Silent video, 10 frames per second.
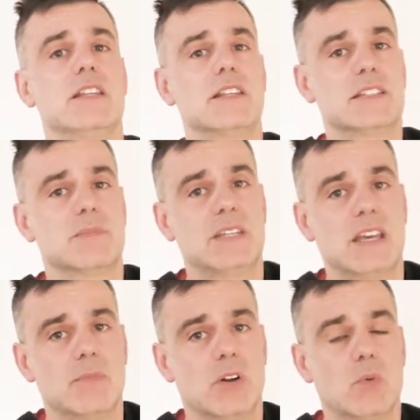the
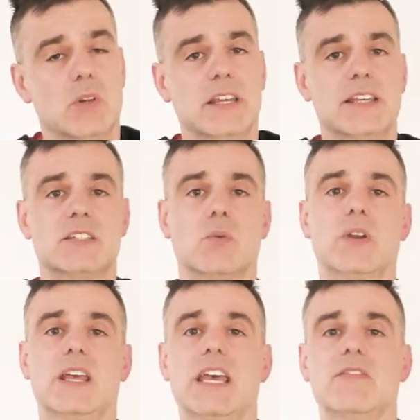September release
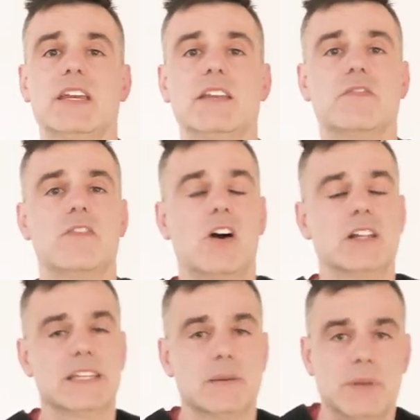whenever it
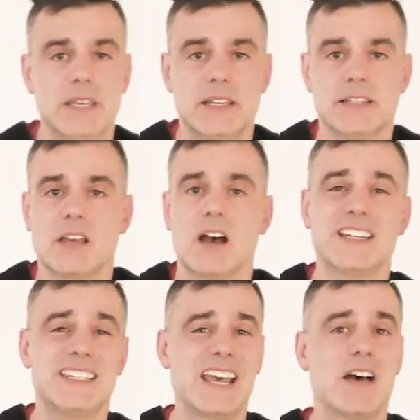finally appears. I
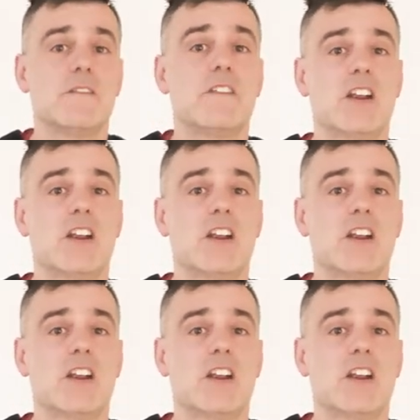doubt